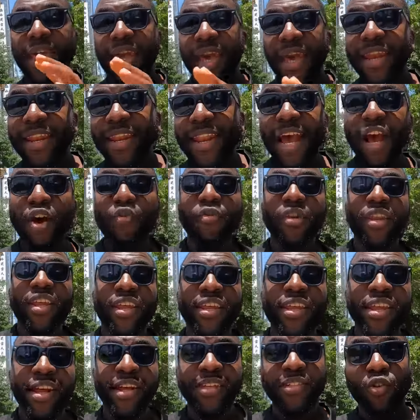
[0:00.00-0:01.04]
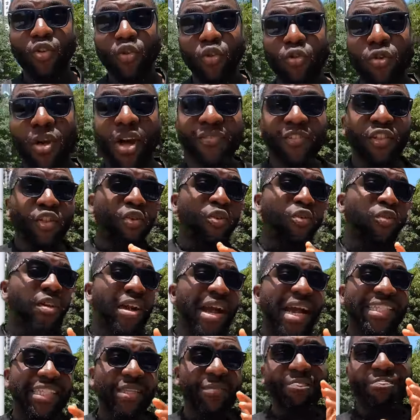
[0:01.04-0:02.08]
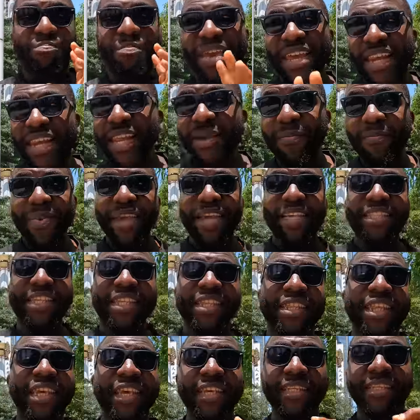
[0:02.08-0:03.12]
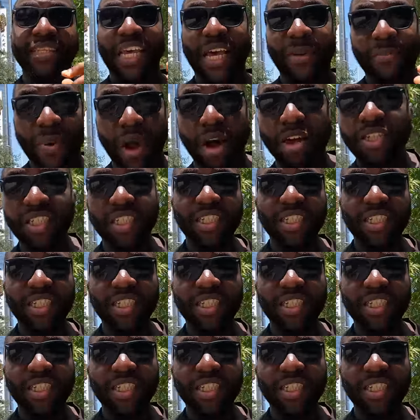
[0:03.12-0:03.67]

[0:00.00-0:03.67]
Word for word: And now, Willenians, although I've shown you guys many amazing things about